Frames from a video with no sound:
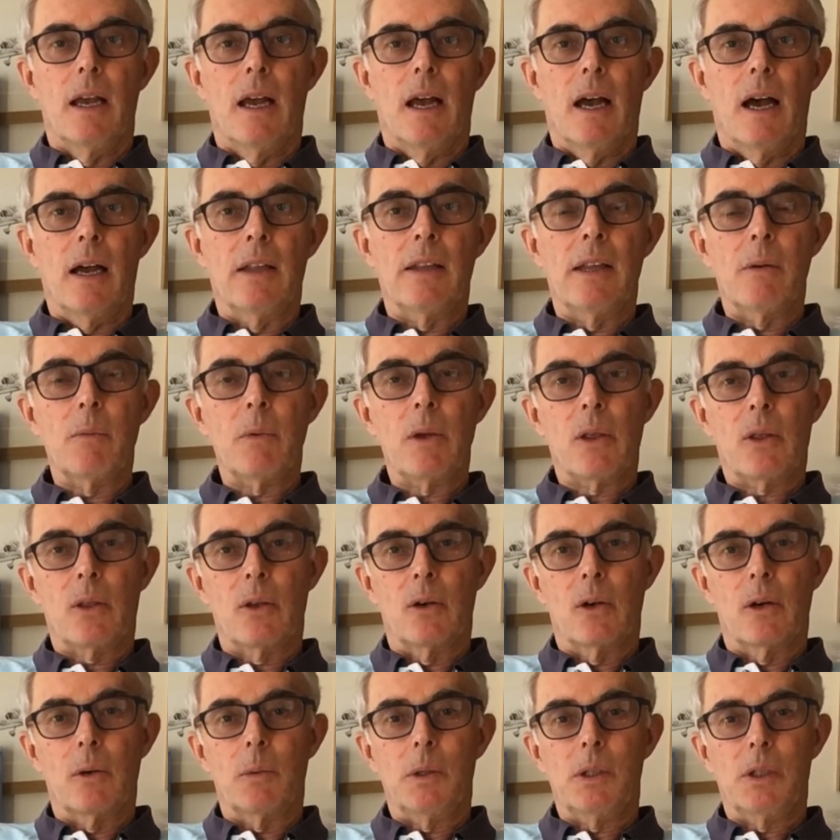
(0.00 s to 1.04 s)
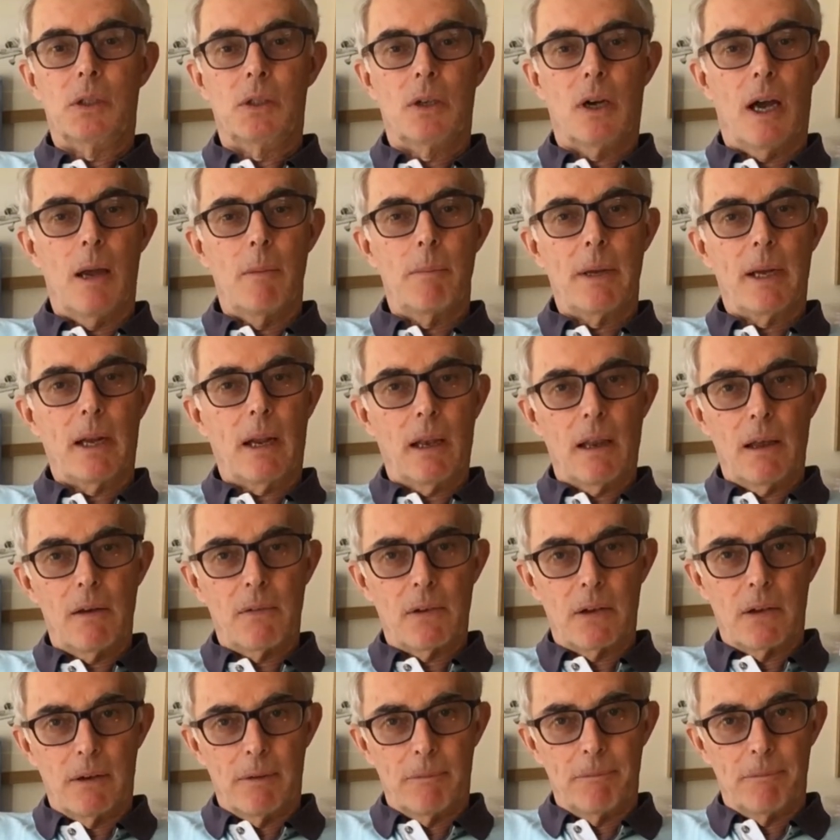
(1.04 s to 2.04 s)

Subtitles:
And then we thought we'd try and be clever.